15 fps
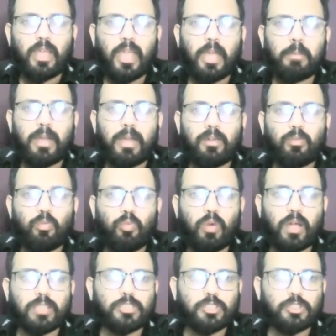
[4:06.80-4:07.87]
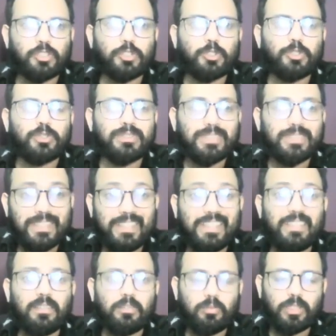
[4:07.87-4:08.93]
among 1 to
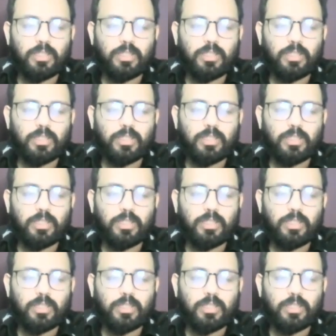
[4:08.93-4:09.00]
3